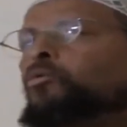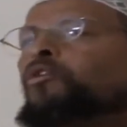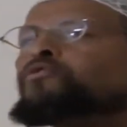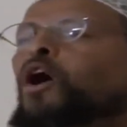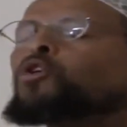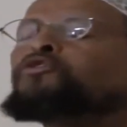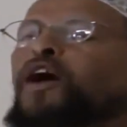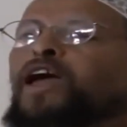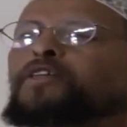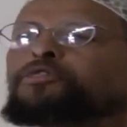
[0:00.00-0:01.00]
With no
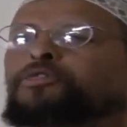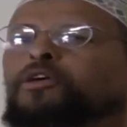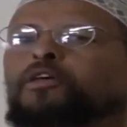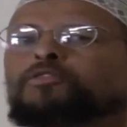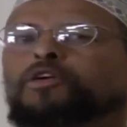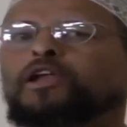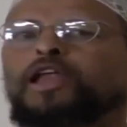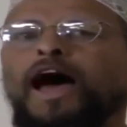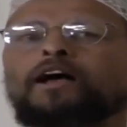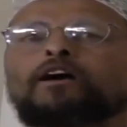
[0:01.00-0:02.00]
faith, the
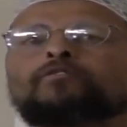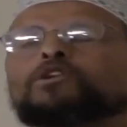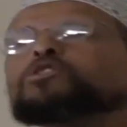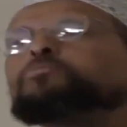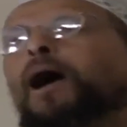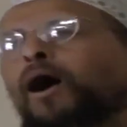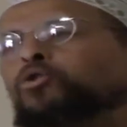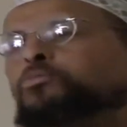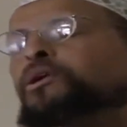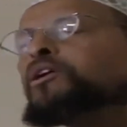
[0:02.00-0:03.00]
lack of a spouse